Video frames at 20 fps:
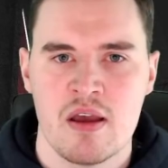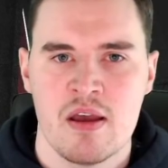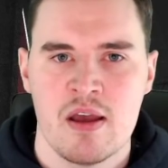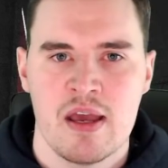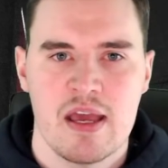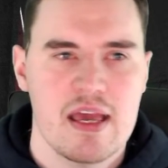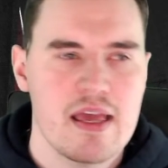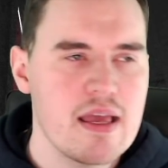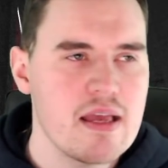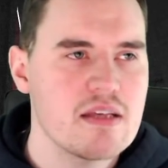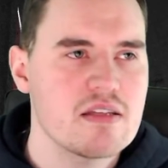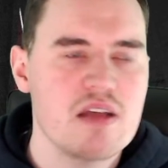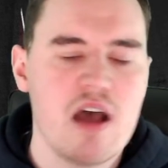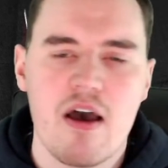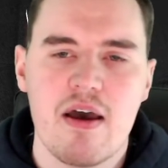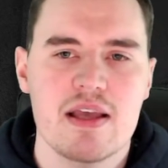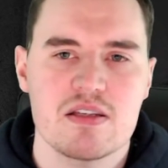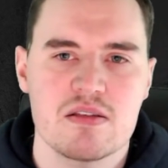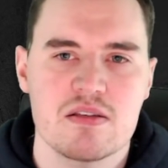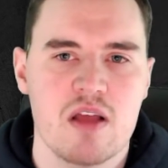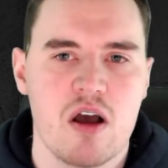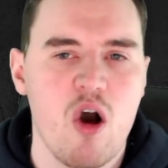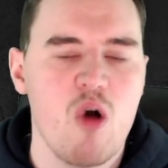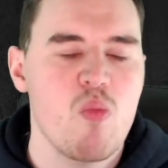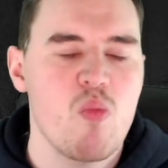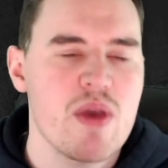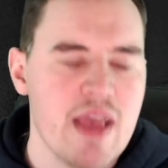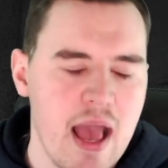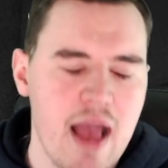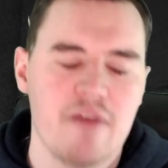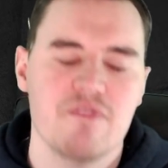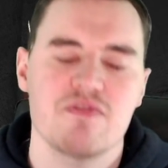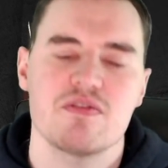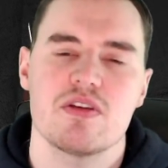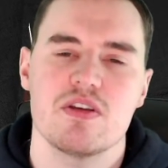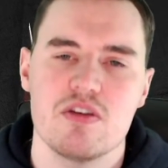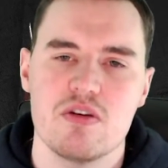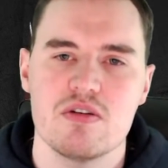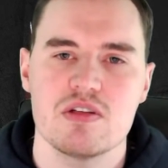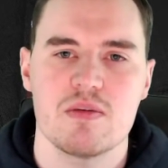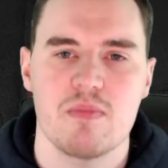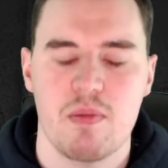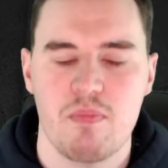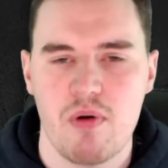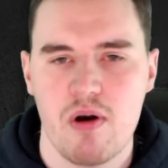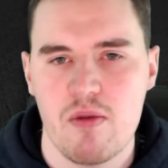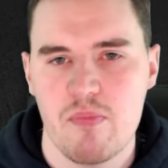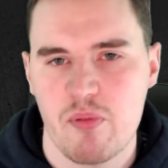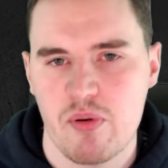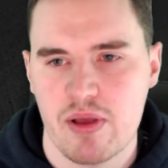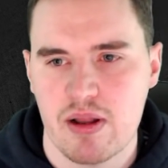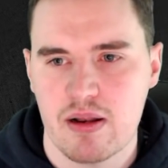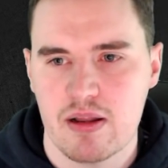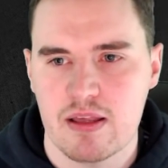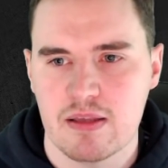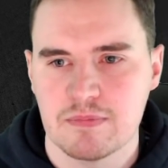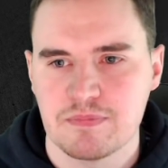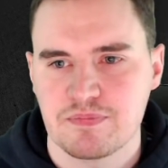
He is our ace in the hole. We have to use him appropriately.